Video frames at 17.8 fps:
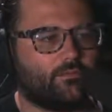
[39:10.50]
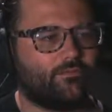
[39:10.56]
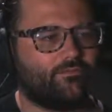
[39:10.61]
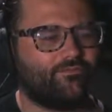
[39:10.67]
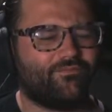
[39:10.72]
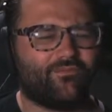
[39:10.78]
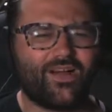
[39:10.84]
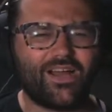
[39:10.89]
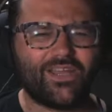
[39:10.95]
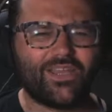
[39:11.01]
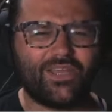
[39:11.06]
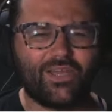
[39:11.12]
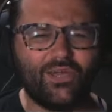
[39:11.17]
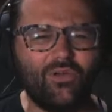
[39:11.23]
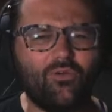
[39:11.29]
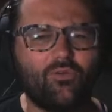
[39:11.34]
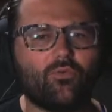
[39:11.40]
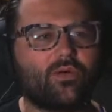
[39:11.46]
Fuck
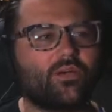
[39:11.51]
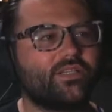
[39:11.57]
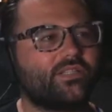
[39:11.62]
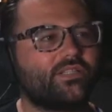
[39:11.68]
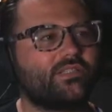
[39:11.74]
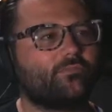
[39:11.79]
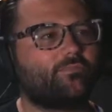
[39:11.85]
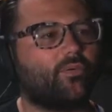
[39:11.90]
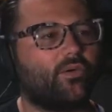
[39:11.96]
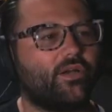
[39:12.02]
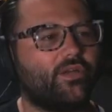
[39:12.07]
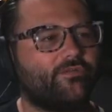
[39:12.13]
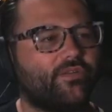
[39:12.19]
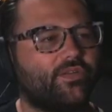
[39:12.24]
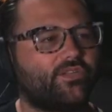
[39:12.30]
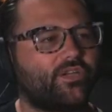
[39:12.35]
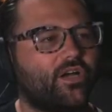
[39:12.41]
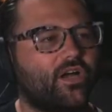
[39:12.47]
you. What is the point of
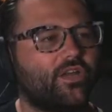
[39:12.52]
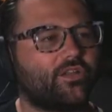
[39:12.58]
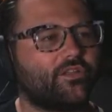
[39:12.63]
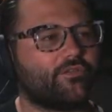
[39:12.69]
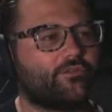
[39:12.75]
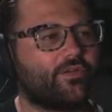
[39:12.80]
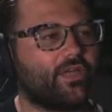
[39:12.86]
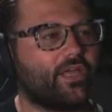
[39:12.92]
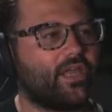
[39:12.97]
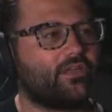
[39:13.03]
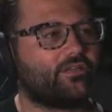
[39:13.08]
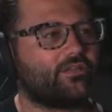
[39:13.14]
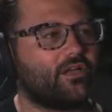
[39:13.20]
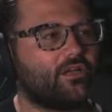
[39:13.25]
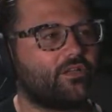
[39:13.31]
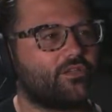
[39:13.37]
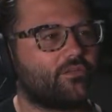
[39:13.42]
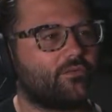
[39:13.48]
the dodge if I can't
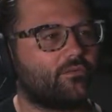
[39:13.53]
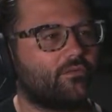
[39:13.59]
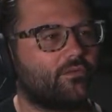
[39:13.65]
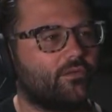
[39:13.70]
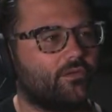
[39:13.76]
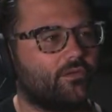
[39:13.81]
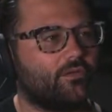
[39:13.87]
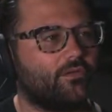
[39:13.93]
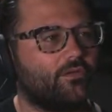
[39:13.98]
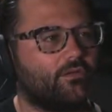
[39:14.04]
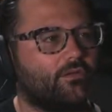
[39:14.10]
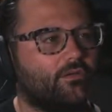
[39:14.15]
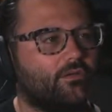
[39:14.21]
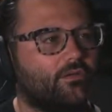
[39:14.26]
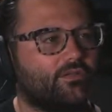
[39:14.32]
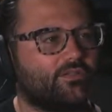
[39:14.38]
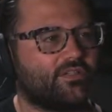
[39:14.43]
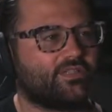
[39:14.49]
dodge you?
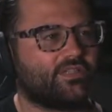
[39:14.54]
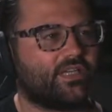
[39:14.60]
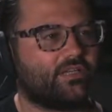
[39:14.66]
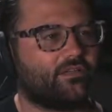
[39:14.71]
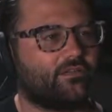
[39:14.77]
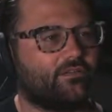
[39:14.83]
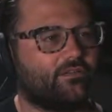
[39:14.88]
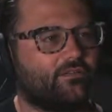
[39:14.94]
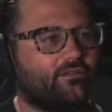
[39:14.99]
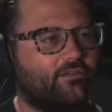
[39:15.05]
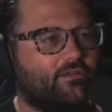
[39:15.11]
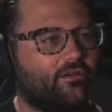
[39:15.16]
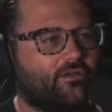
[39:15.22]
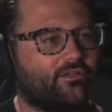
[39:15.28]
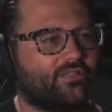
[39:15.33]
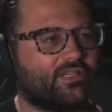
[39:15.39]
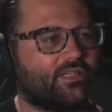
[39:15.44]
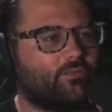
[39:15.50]
Just like,
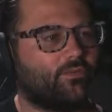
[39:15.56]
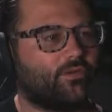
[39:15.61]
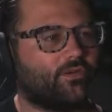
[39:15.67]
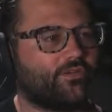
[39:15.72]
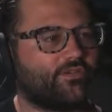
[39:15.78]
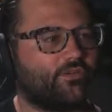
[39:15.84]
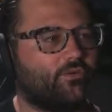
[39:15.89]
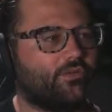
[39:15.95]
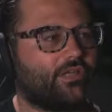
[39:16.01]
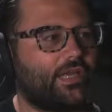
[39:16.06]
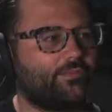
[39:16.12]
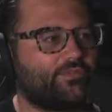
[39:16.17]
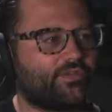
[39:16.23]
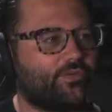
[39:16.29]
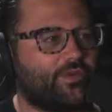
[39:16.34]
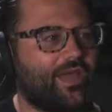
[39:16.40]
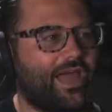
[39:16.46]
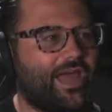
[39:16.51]
it's like one of those old games where
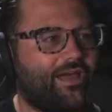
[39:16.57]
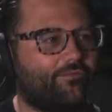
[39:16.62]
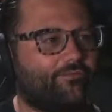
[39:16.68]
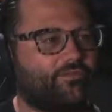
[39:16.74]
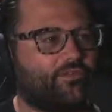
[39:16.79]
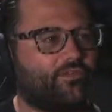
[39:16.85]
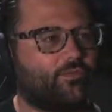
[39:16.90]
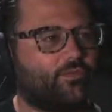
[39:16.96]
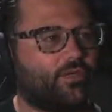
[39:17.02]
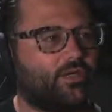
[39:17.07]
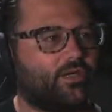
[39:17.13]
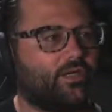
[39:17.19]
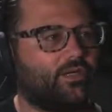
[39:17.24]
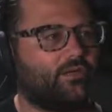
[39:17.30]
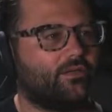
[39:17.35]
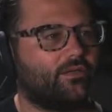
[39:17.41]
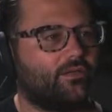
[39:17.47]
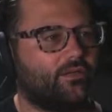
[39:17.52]
you have
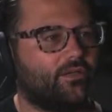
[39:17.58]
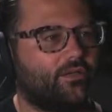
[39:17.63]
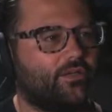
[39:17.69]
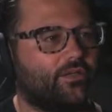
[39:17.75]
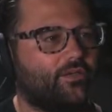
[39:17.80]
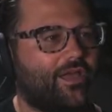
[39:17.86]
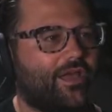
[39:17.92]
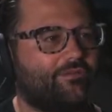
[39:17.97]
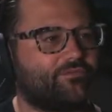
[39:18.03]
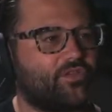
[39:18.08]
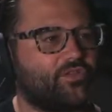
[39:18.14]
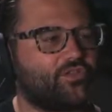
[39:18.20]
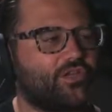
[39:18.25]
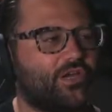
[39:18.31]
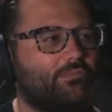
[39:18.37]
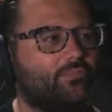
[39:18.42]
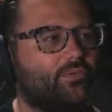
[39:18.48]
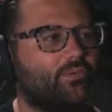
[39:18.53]
to
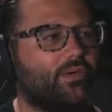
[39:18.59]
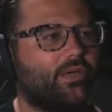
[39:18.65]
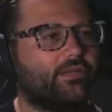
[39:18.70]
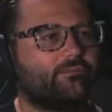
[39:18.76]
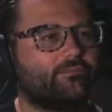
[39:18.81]
jump away.